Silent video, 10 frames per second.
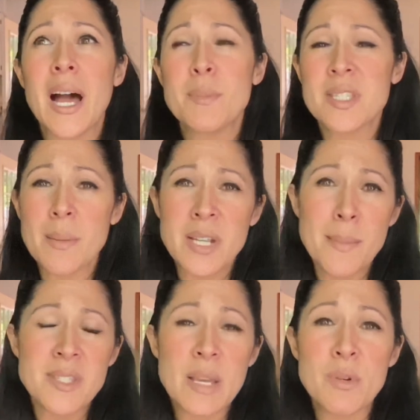
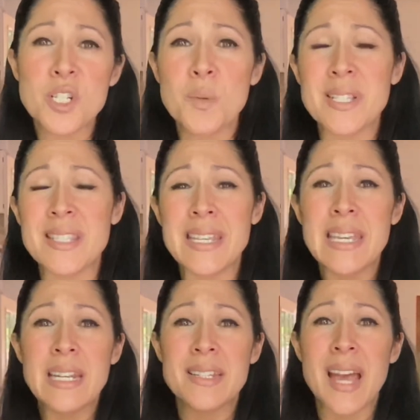Sometimes they would do a
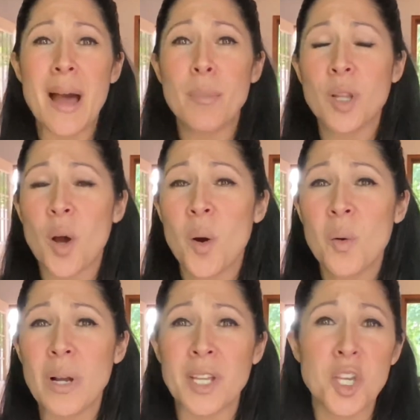scene, a
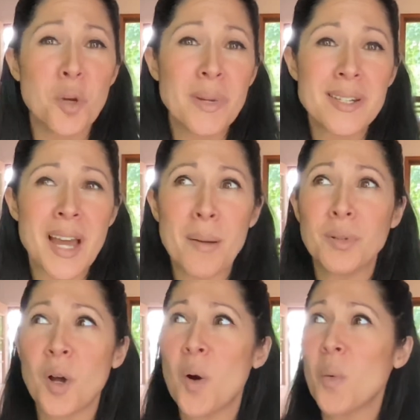tableau, a human
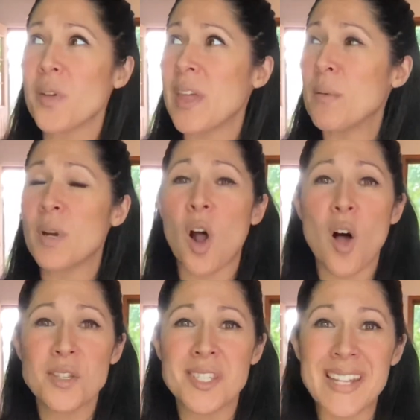tableau, where they would
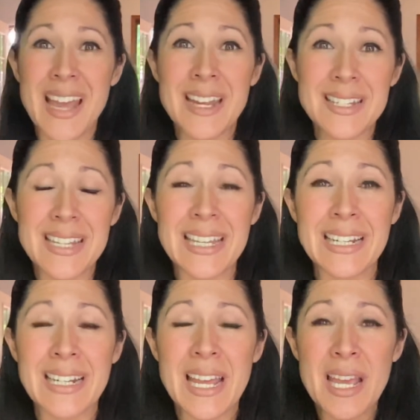all stand
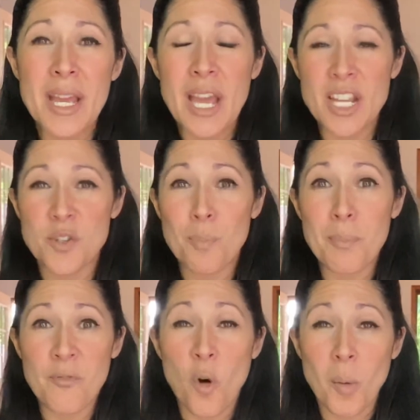in
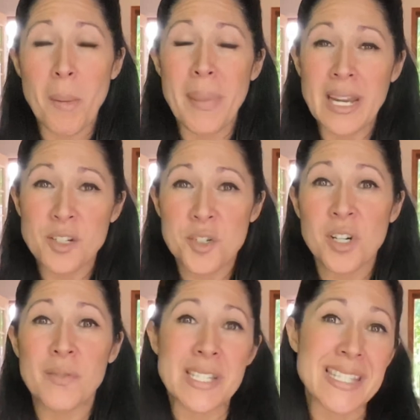and form a
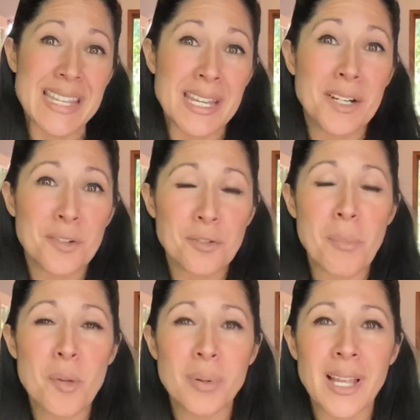picture of a scene
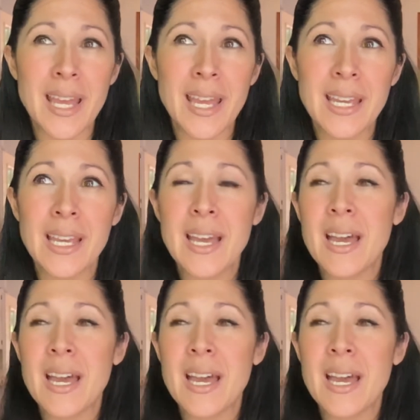from the play.